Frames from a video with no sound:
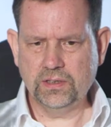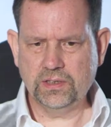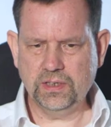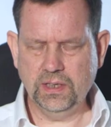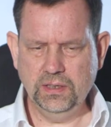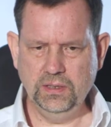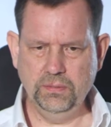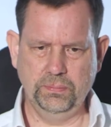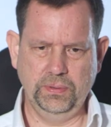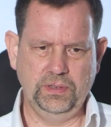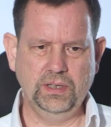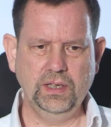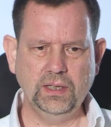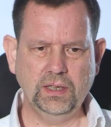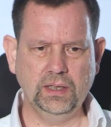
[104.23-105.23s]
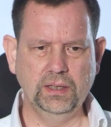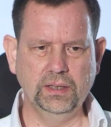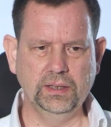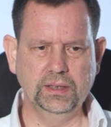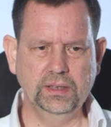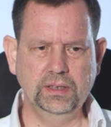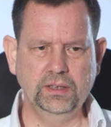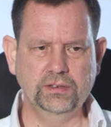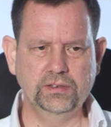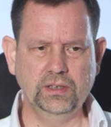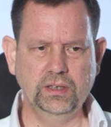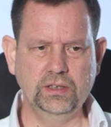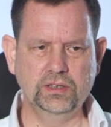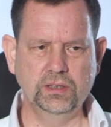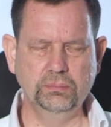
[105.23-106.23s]
the sun in particular
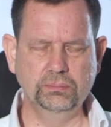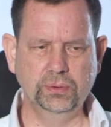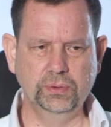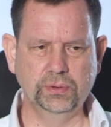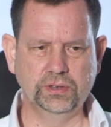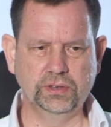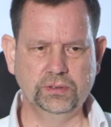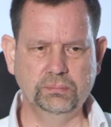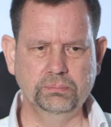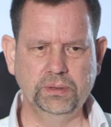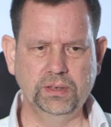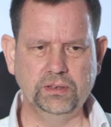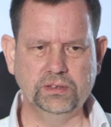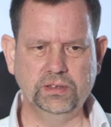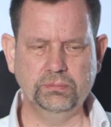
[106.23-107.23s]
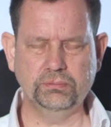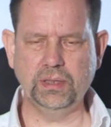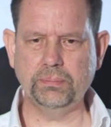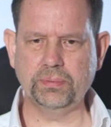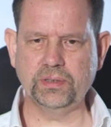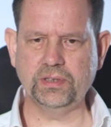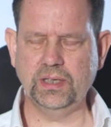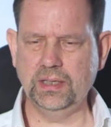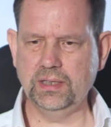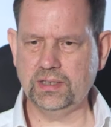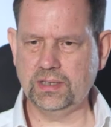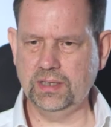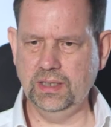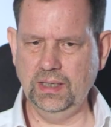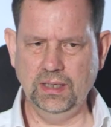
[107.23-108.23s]
is important because it
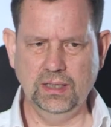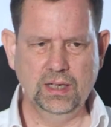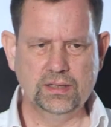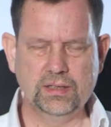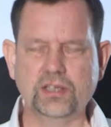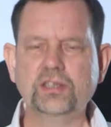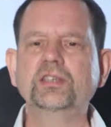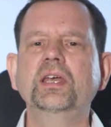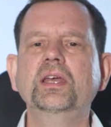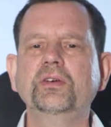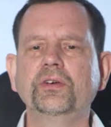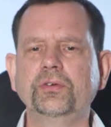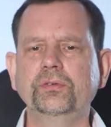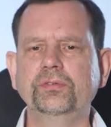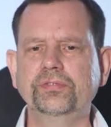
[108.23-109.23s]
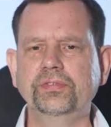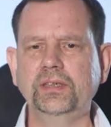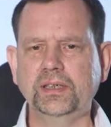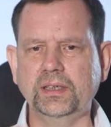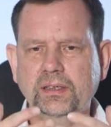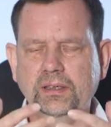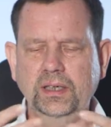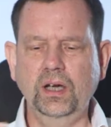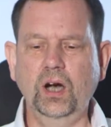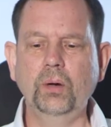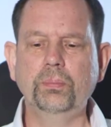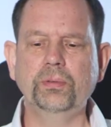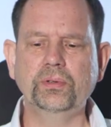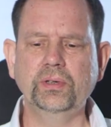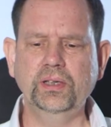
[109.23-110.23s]
represents the central figure, the
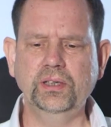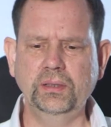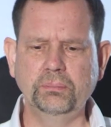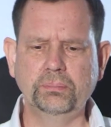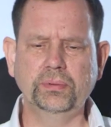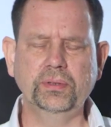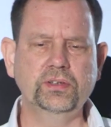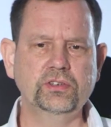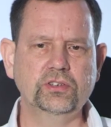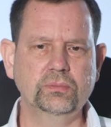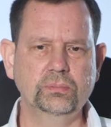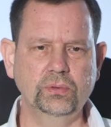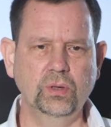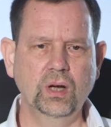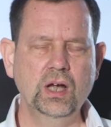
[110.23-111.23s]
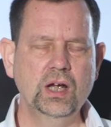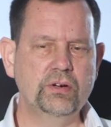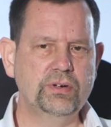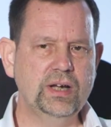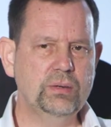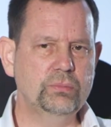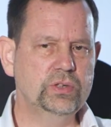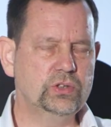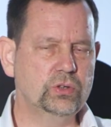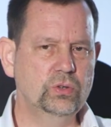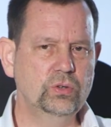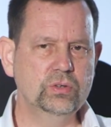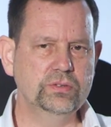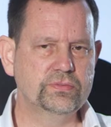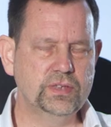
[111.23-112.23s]
operating principle around which
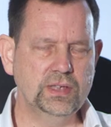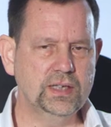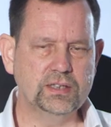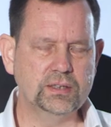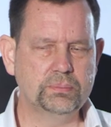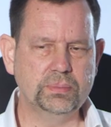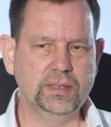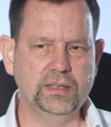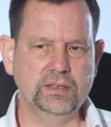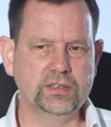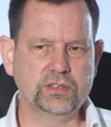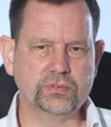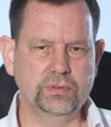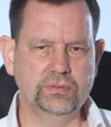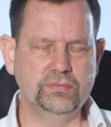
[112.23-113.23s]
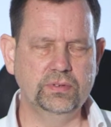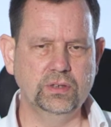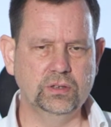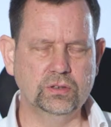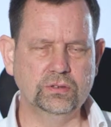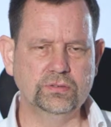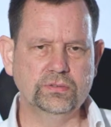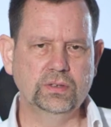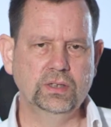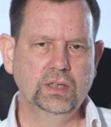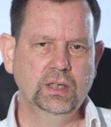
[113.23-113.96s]
all of the other planets revolve.